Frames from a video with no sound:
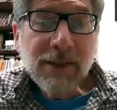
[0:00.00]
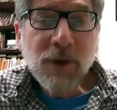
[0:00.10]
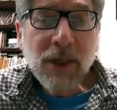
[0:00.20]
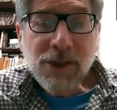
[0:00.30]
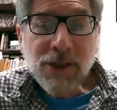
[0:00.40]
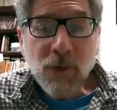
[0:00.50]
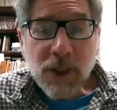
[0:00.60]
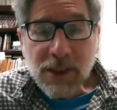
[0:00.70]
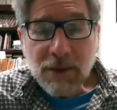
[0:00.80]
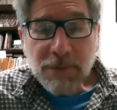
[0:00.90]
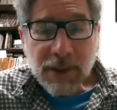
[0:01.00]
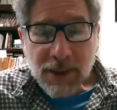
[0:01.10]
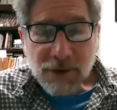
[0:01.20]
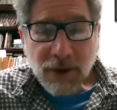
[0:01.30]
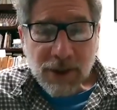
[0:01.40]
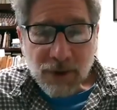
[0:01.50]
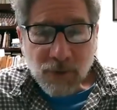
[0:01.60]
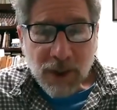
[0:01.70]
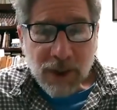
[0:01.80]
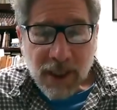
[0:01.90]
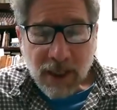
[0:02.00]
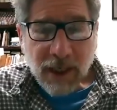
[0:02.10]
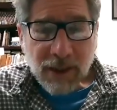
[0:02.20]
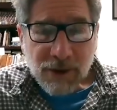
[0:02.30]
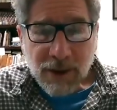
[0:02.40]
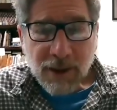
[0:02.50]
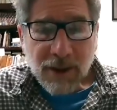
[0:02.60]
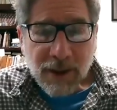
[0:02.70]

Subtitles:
the question. What does it mean to stretch it? What does that actually